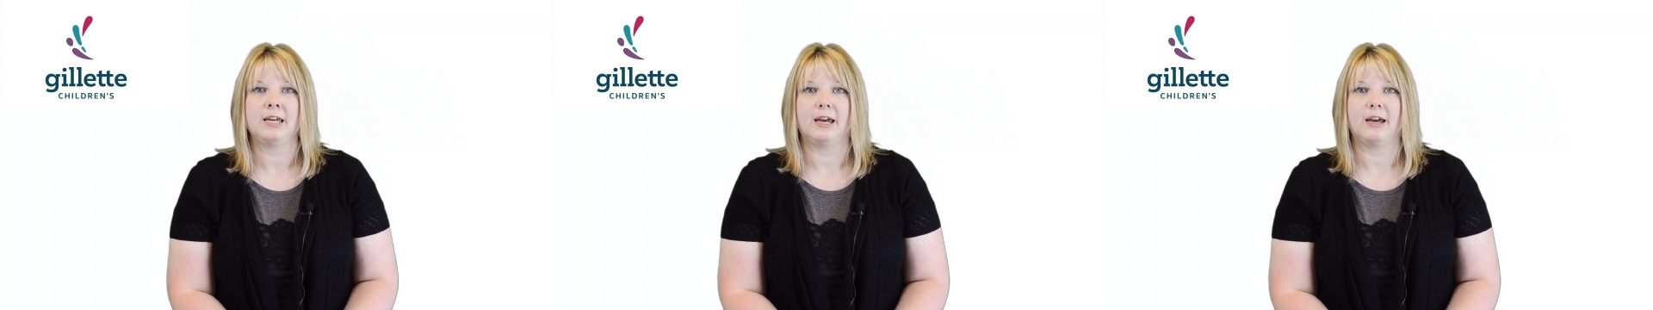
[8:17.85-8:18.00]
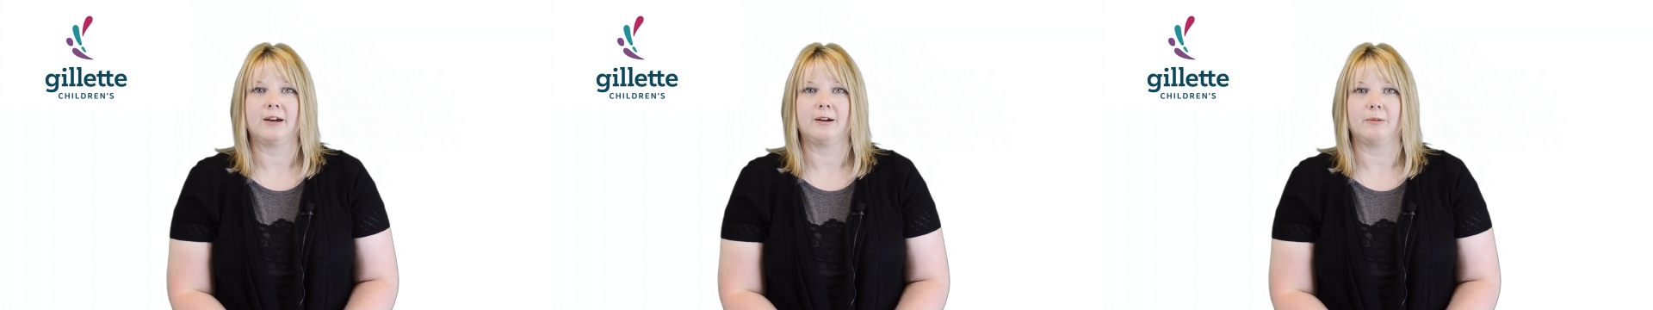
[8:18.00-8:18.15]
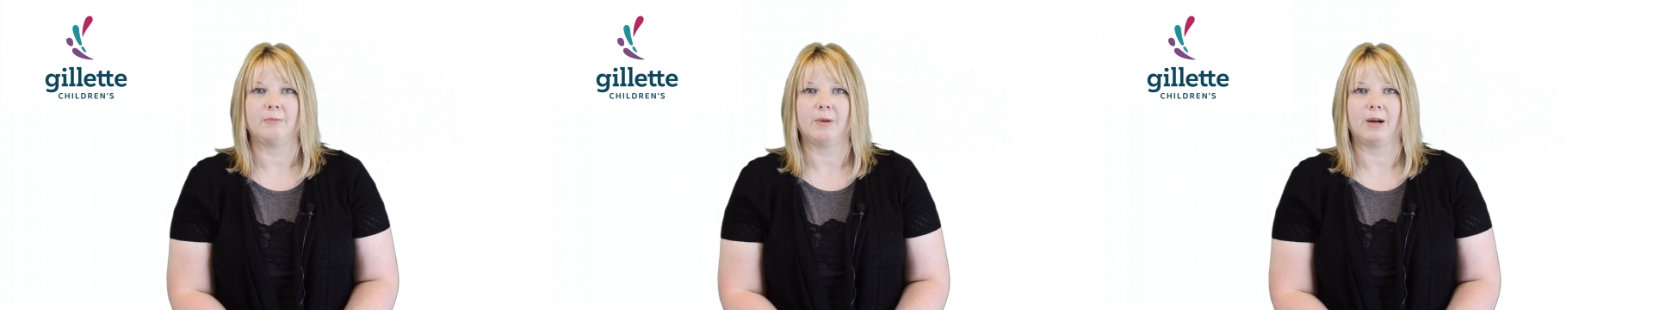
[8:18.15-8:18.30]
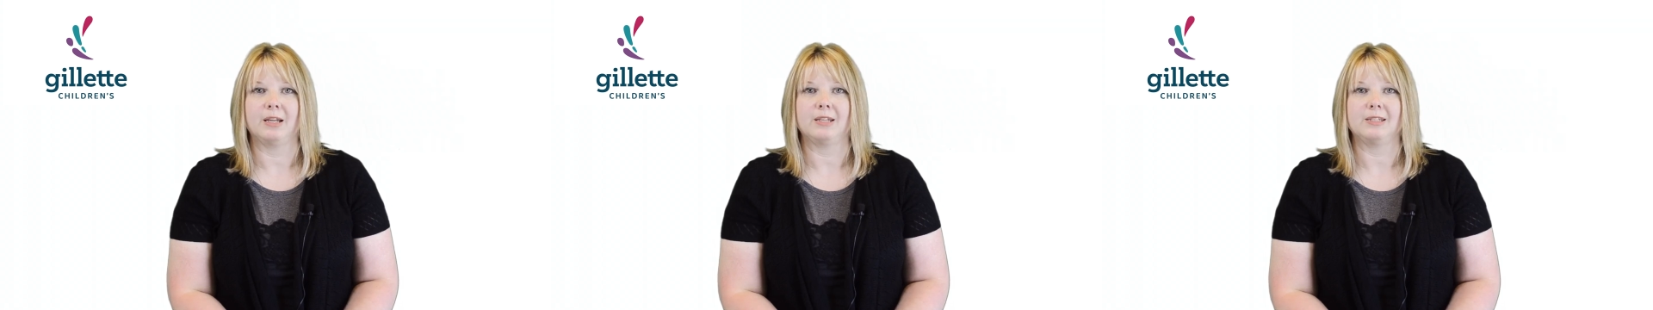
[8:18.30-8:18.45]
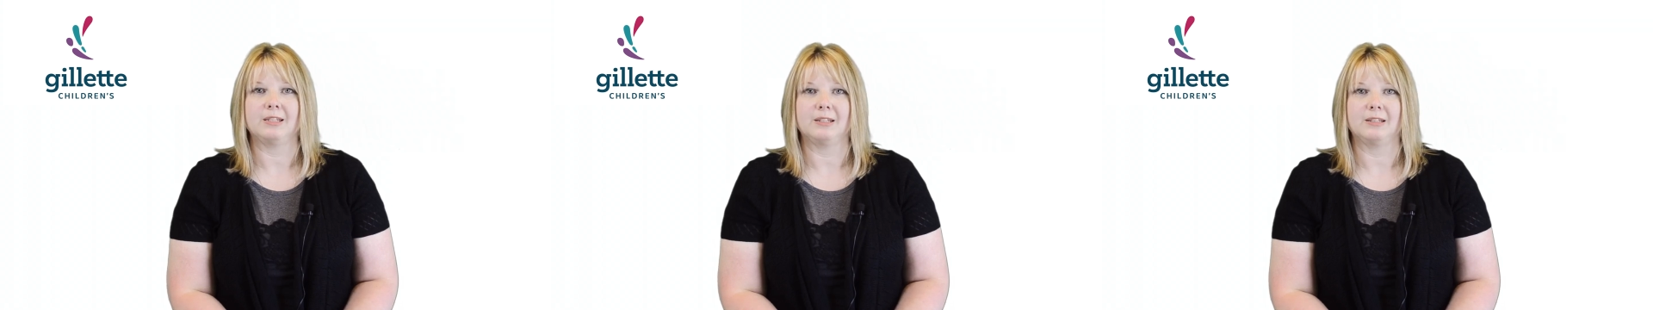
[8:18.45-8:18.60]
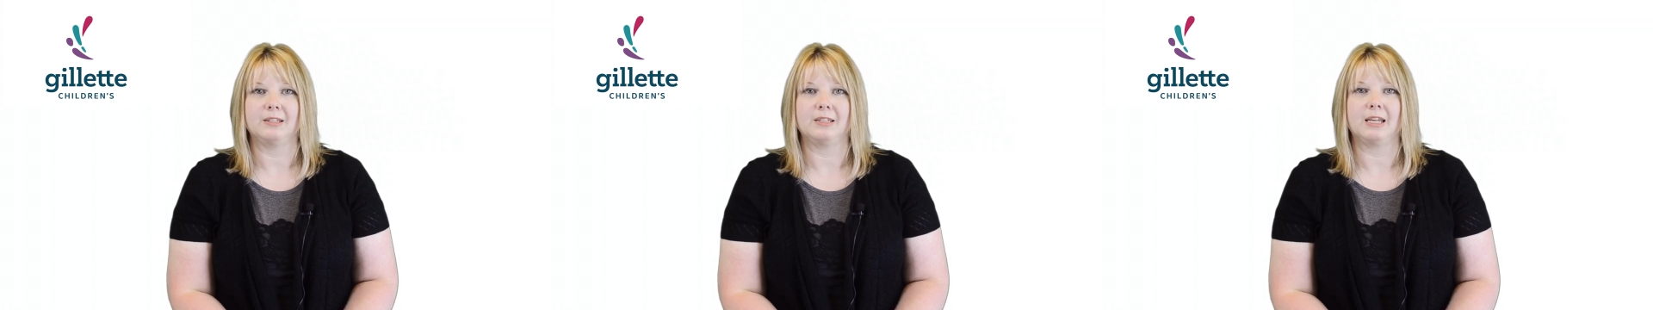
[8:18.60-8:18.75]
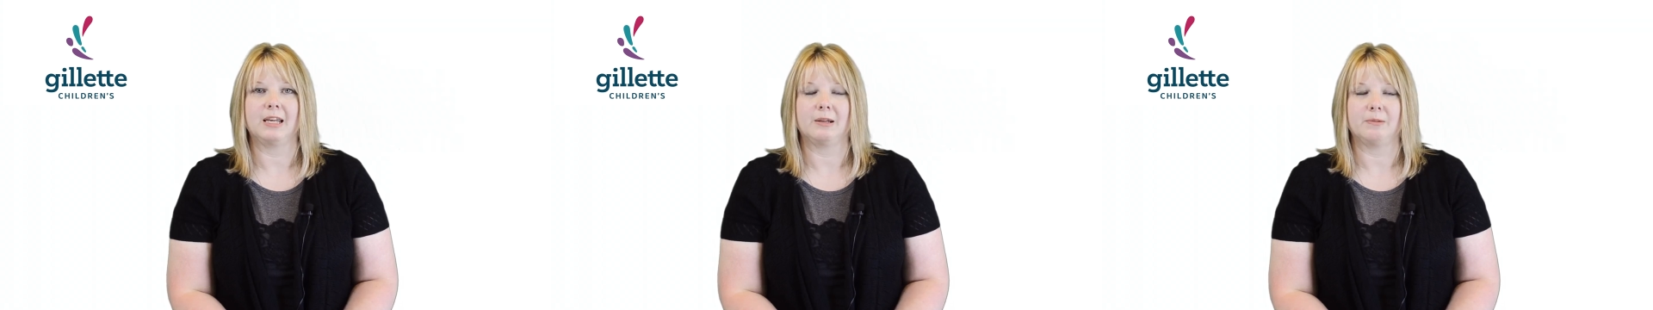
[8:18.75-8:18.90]
I
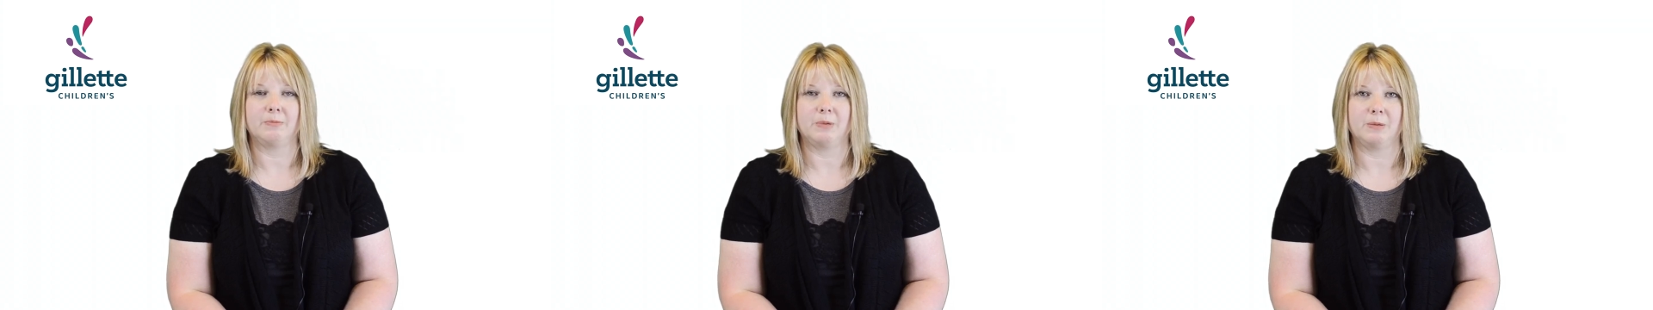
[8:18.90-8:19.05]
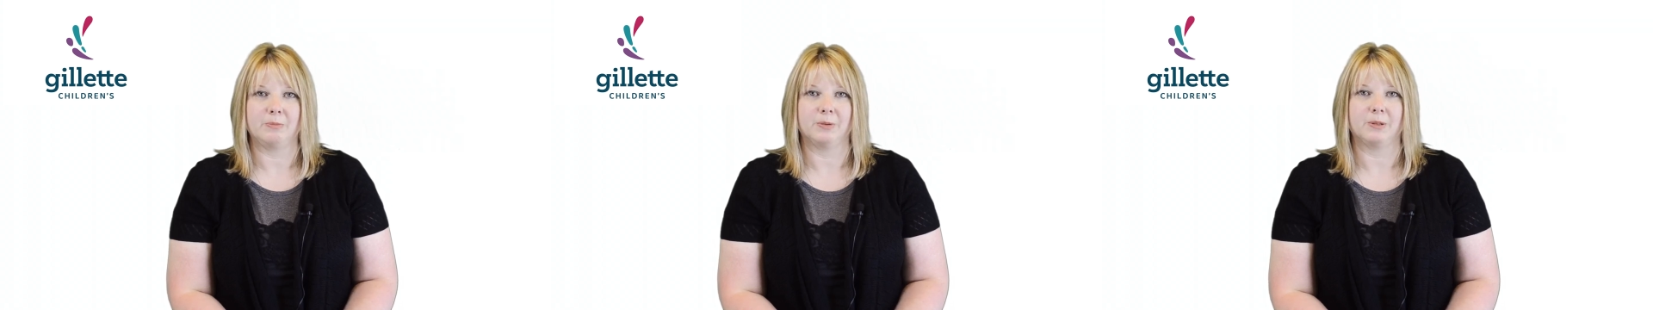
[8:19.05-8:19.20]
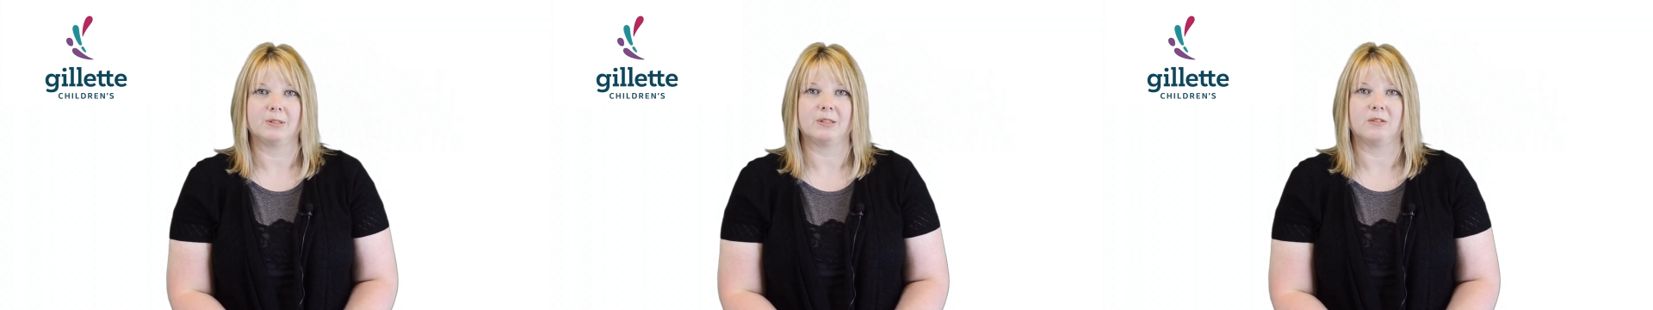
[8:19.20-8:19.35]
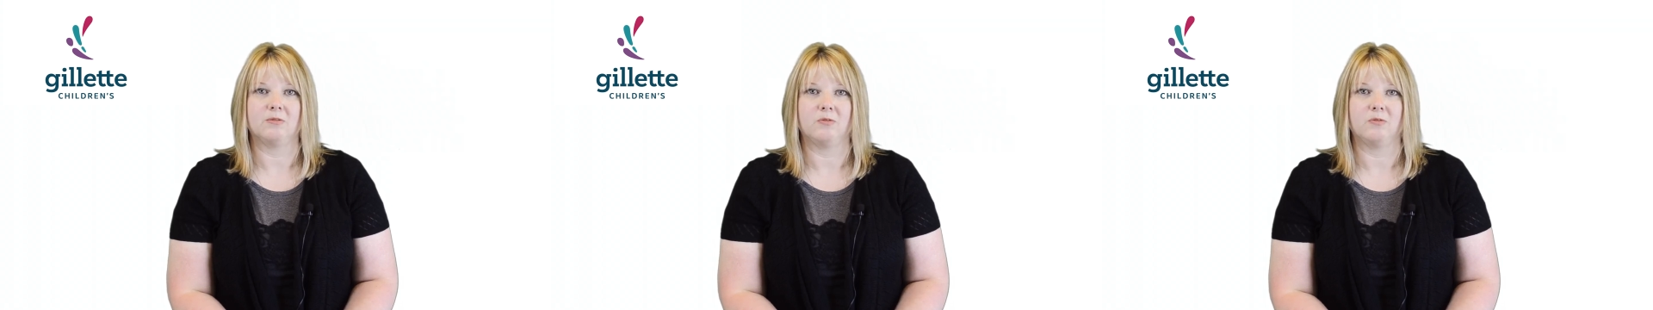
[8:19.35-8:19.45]
did take people's